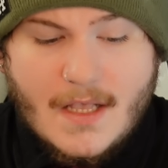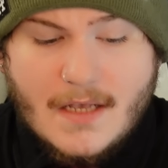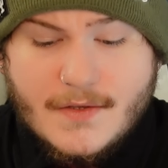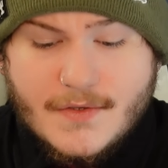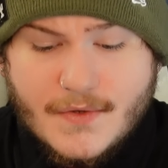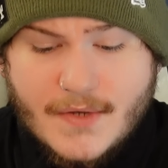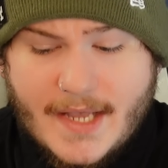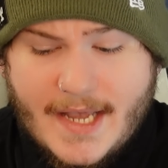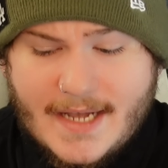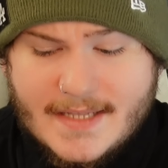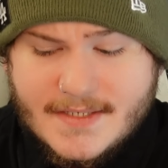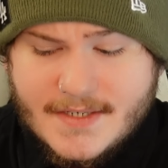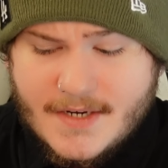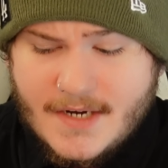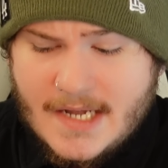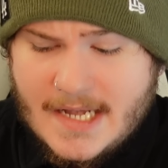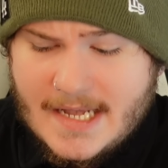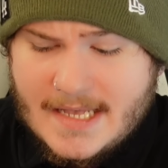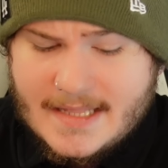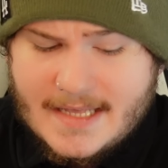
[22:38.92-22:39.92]
so
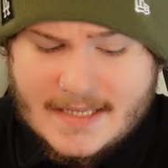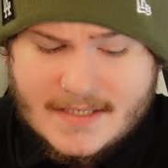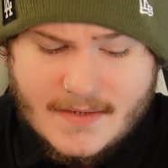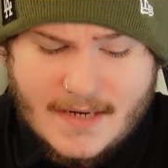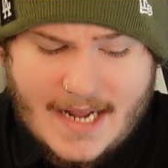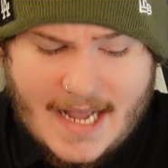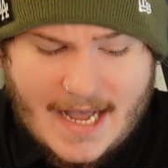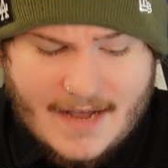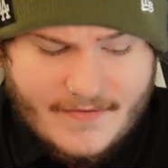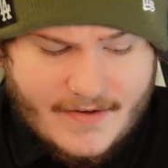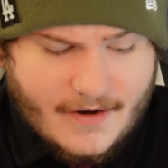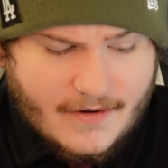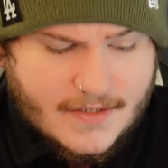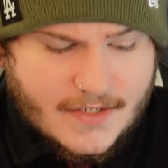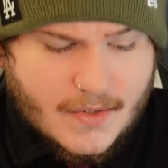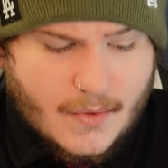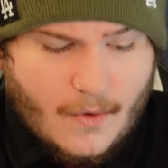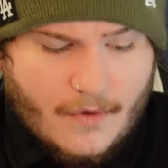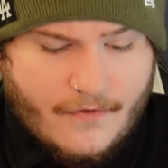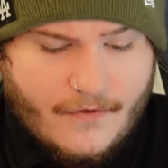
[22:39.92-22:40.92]
Cancer, that's what I have here in
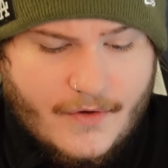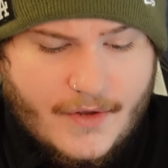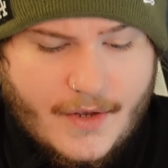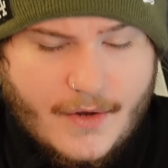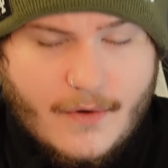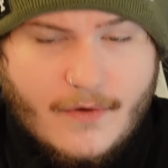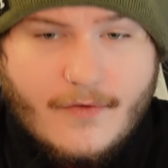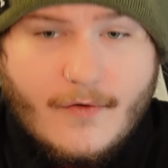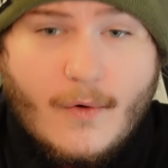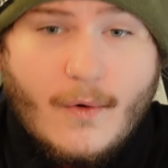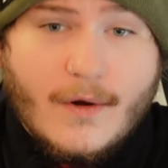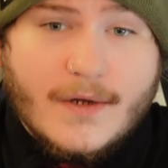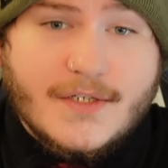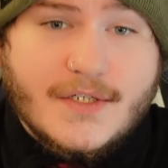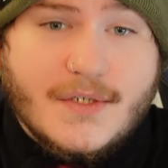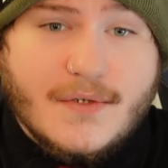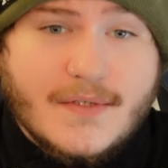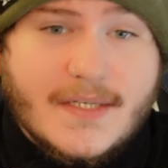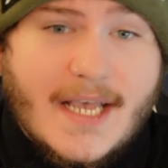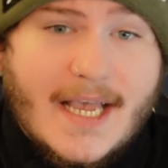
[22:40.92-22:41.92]
store for you. Of course,
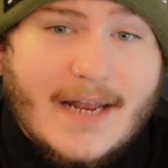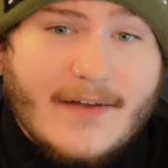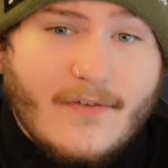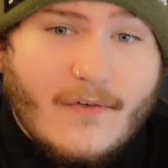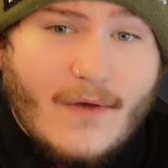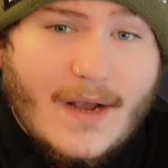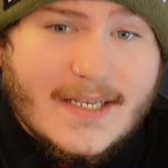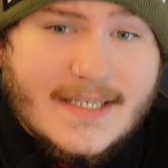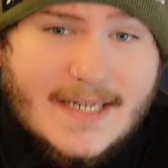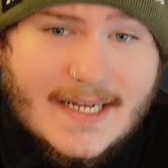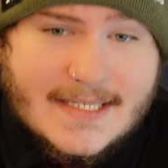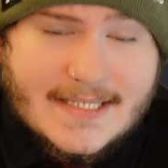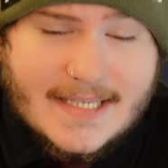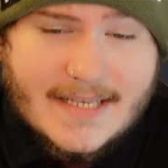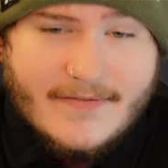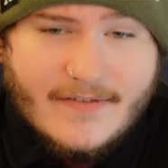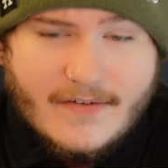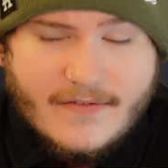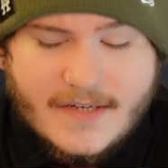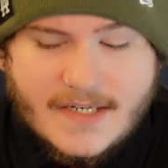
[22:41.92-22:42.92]
do take it if it resonates,
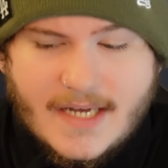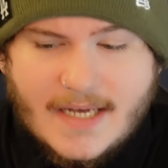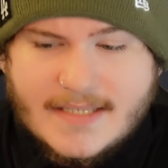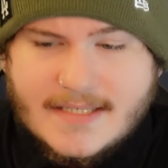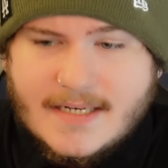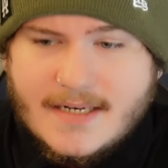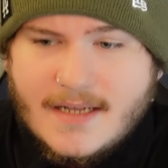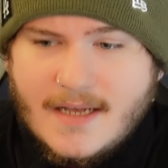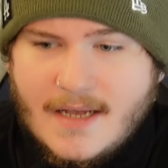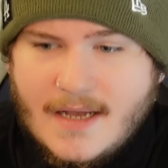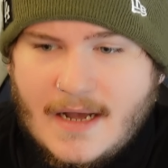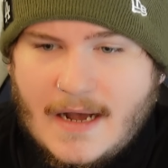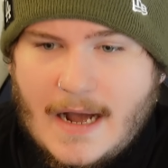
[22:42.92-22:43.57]
leave it if it doesn't.